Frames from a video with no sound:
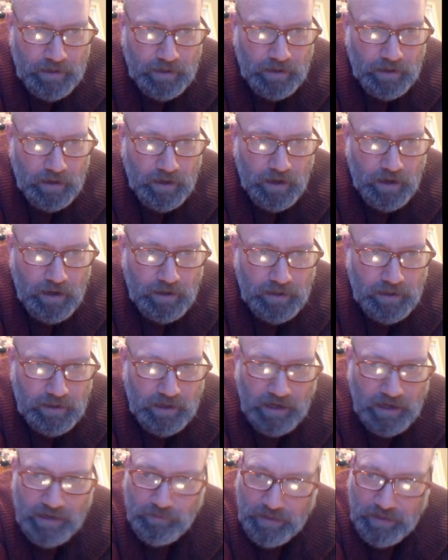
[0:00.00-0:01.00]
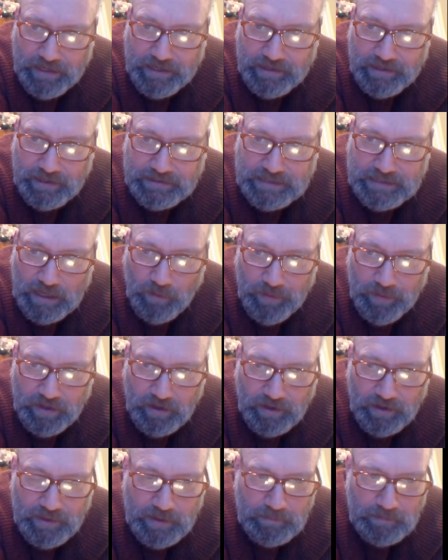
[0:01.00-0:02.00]
Holocaust, and recognize how we
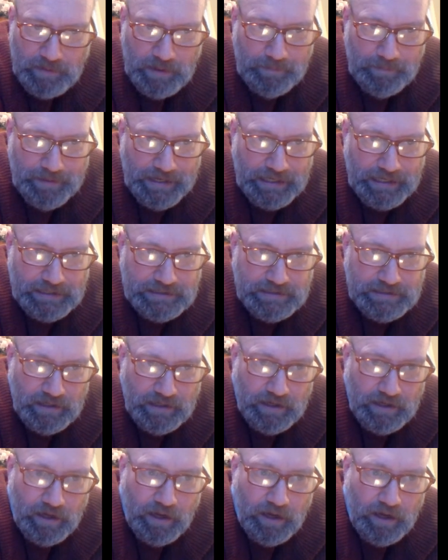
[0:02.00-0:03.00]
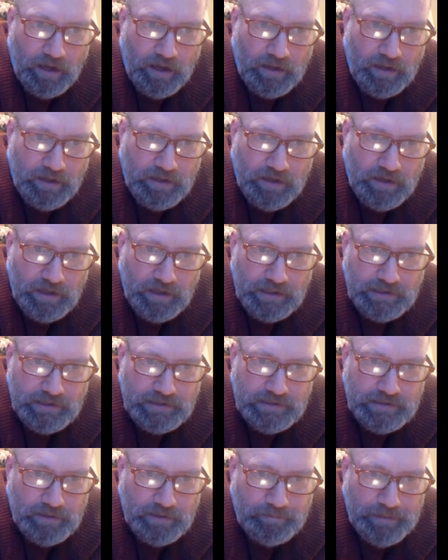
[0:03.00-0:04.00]
got them in the past.
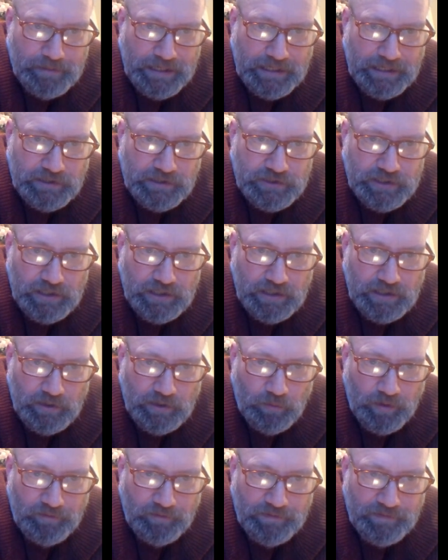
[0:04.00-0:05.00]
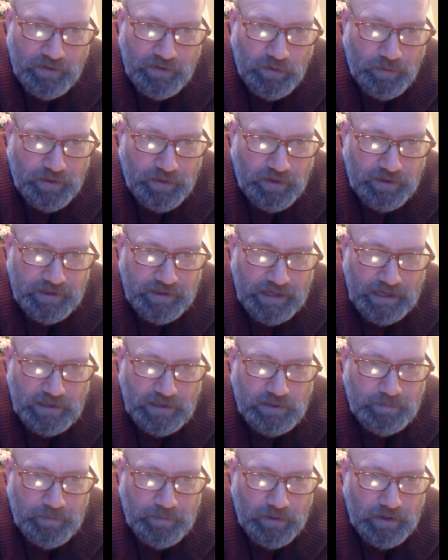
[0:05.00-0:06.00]
Holocaust, page 152 in your
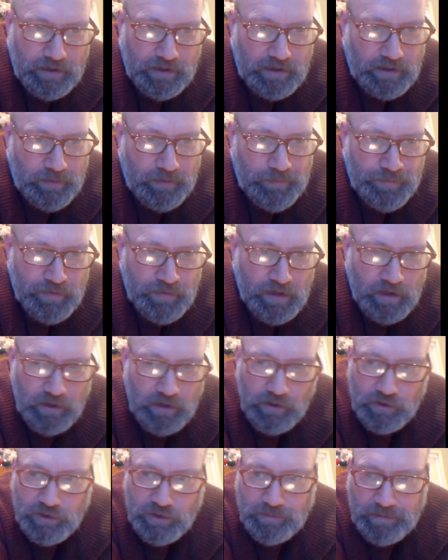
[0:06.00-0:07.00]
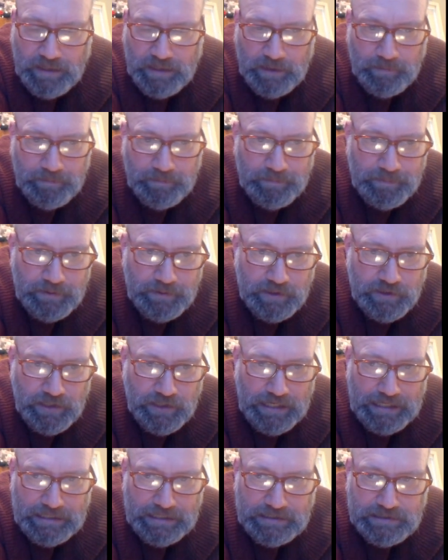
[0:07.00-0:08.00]
textbook. You should be able to
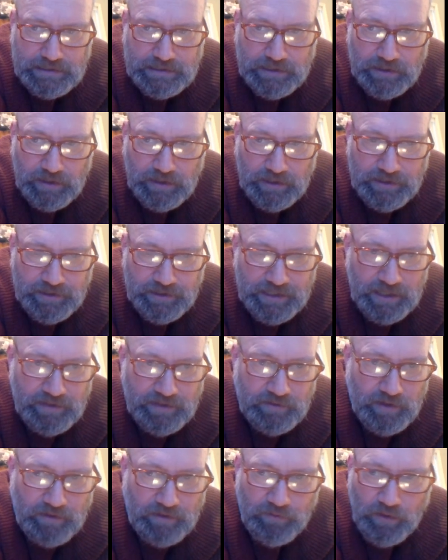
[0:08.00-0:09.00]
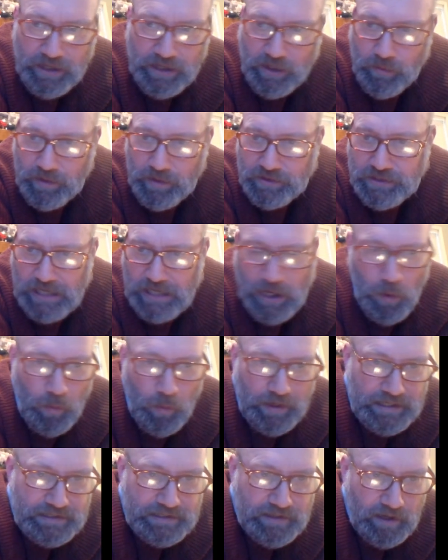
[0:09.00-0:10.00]
answer on your test if you get a question like,
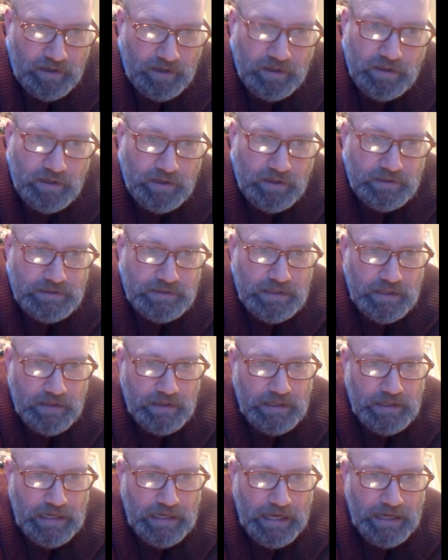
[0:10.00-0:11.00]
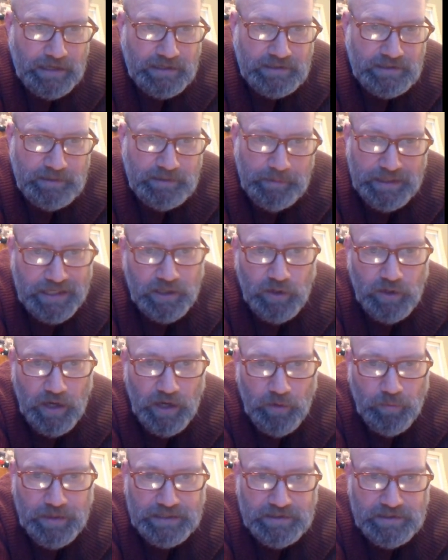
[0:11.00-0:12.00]
what is the Holocaust? The anti-Semitic
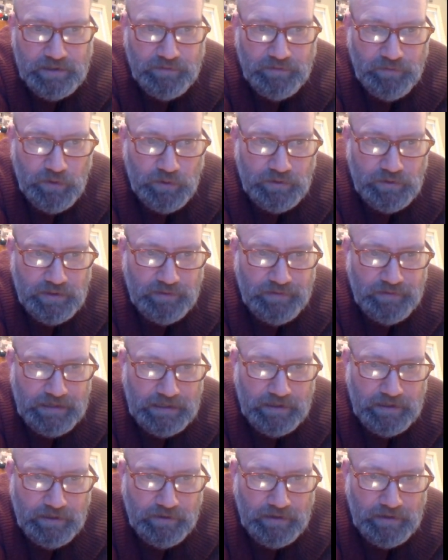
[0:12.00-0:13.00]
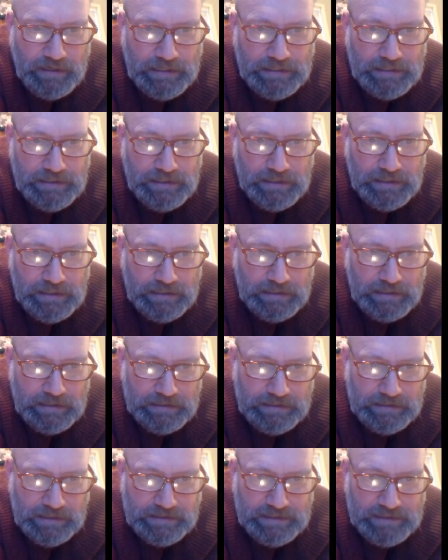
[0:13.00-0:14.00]
and racist views of Hitler and
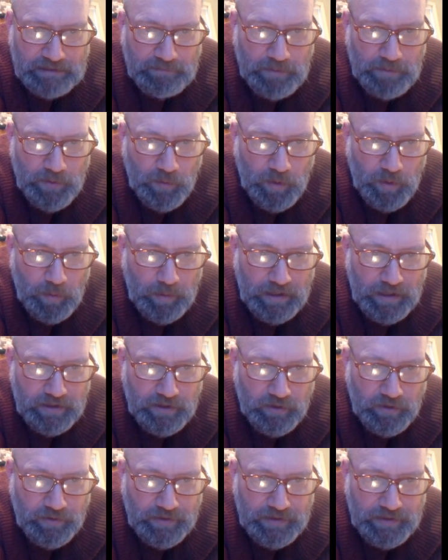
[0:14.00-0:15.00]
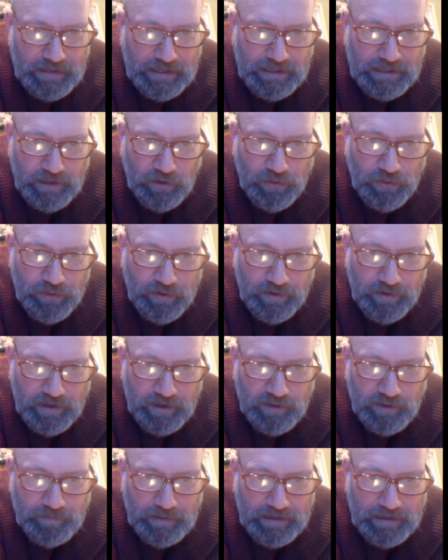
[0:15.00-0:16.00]
Nazi government were well known in the
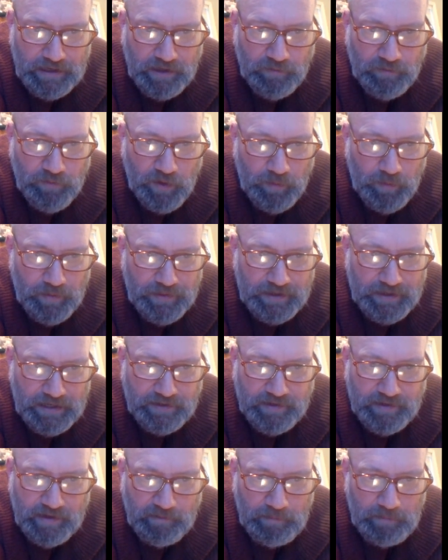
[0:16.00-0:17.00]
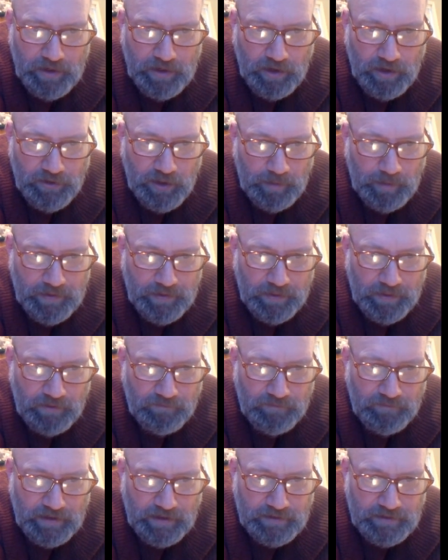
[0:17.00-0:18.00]
1930s. By 1941, the Nazi government adopted the
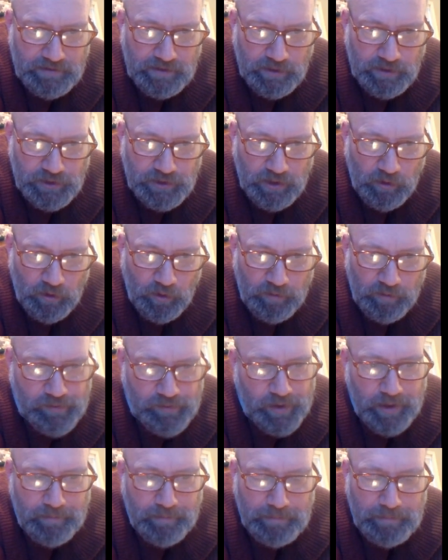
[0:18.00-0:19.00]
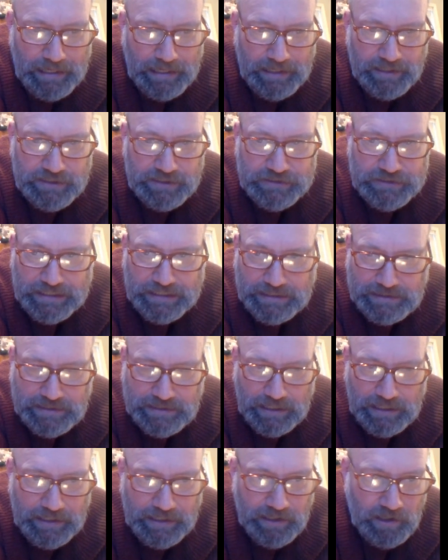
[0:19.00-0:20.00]
final solution, a horrifying plan of
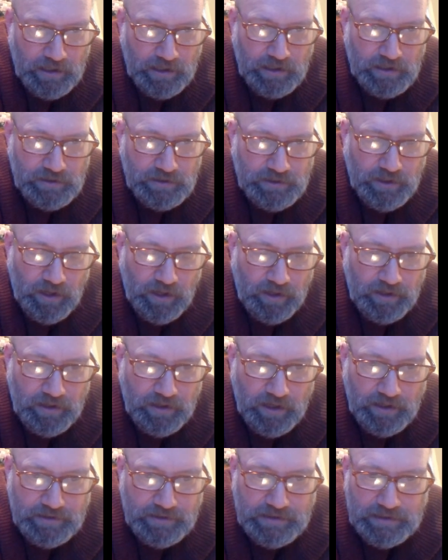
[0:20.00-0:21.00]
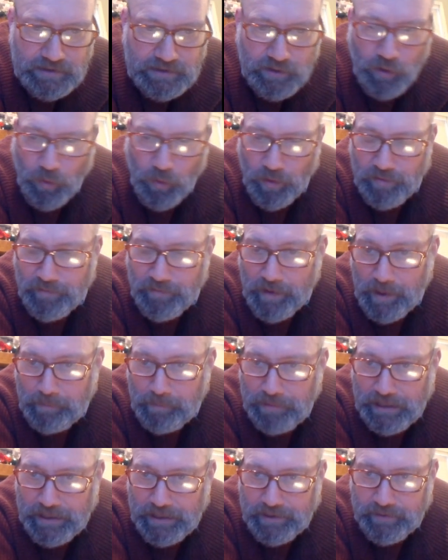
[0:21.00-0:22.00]
genocide. So the Holocaust is a horrifying
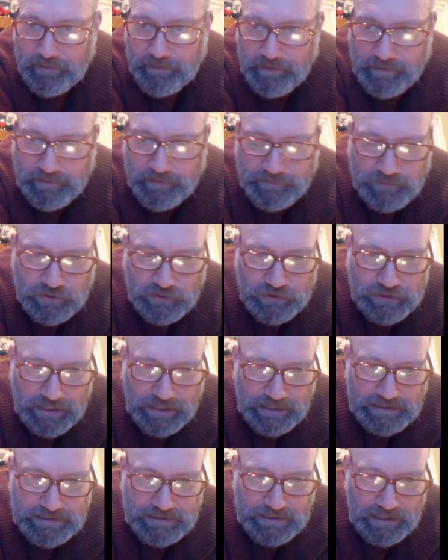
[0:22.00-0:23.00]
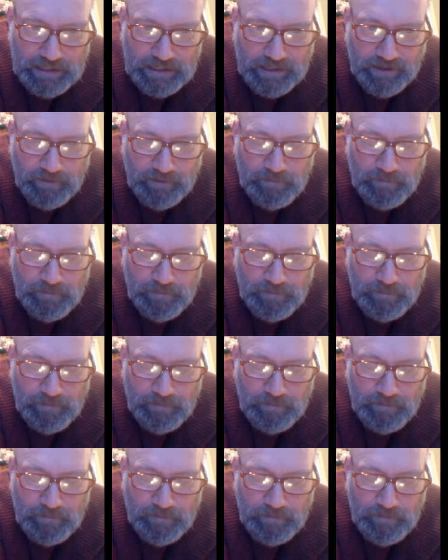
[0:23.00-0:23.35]
plan of genocide.